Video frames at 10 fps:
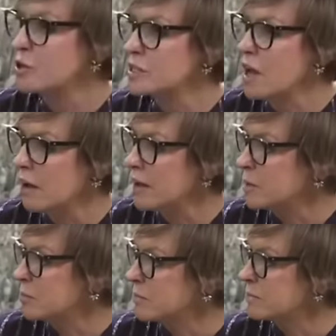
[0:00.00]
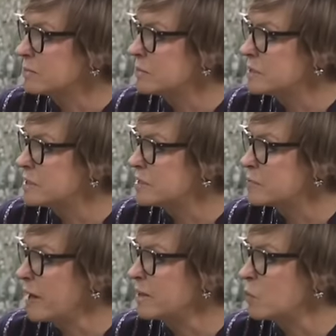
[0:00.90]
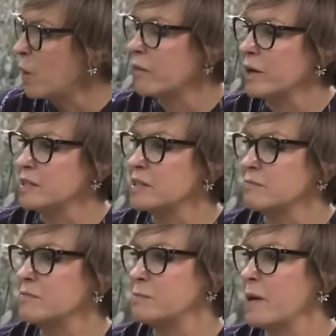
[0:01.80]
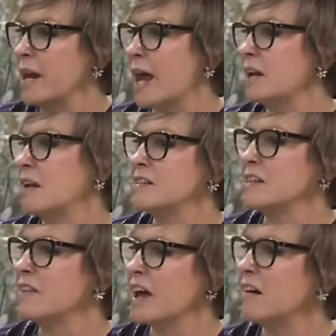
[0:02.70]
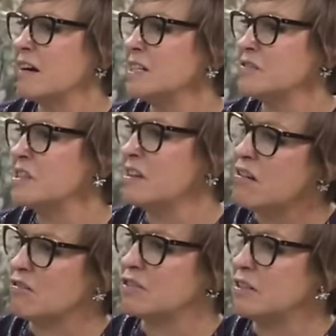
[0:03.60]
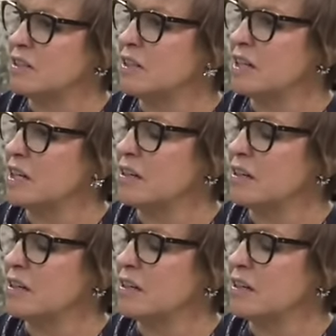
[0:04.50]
got time to spend worrying to spend analysing that kind of stuff? Well, in